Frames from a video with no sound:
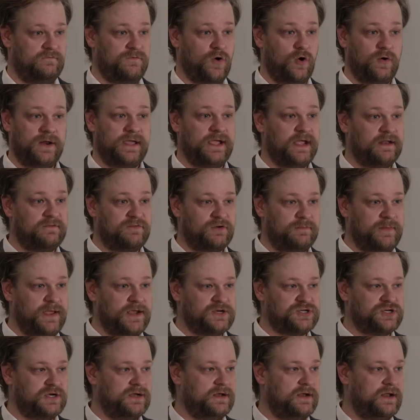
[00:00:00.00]
Voting
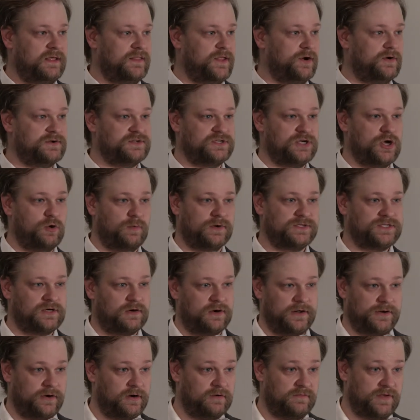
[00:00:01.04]
information, there is no
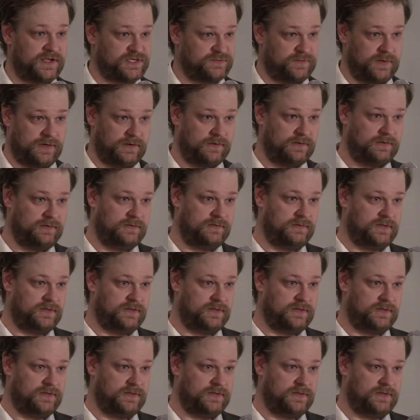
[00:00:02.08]
return on your investment